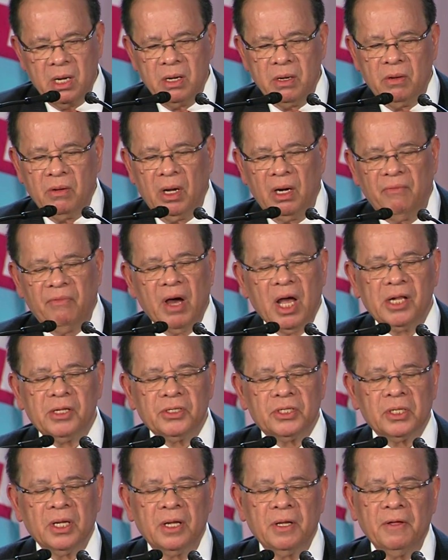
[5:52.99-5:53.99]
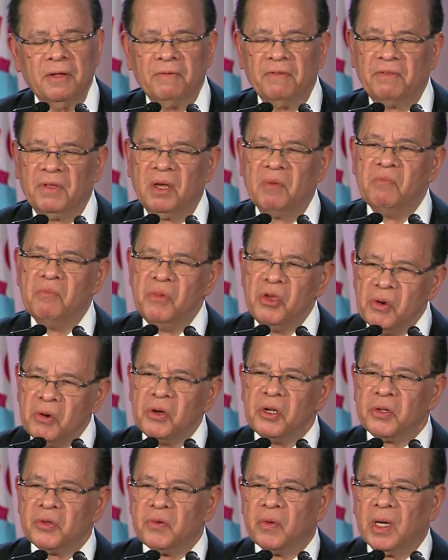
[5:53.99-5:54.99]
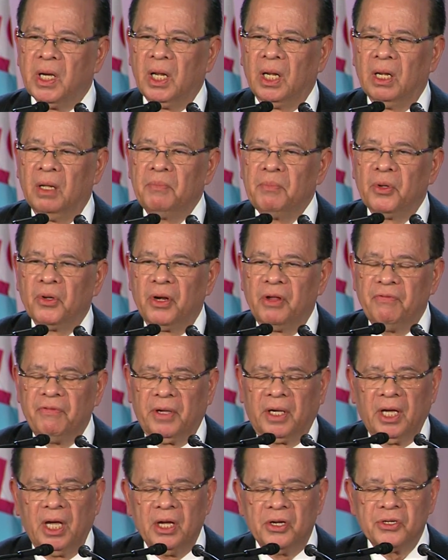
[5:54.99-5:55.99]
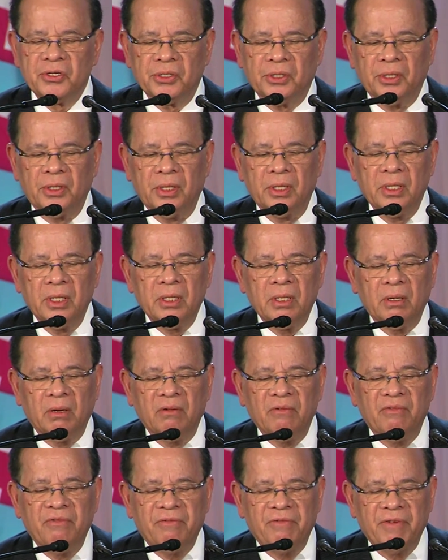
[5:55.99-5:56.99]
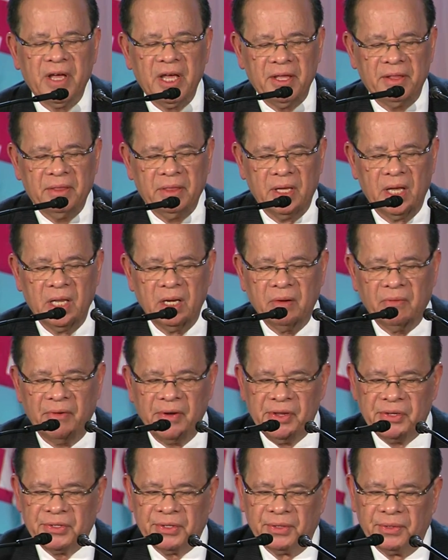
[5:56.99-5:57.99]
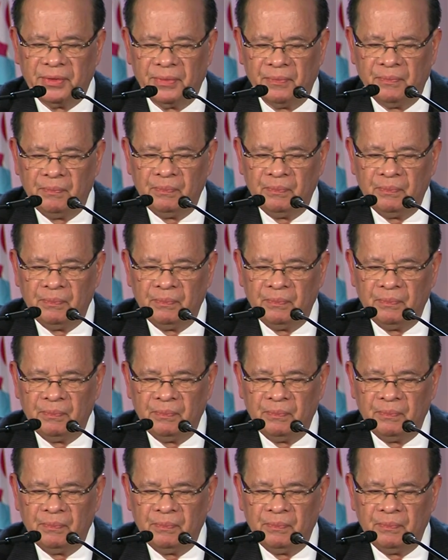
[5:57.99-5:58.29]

to advance the mutual purification of faith and reason.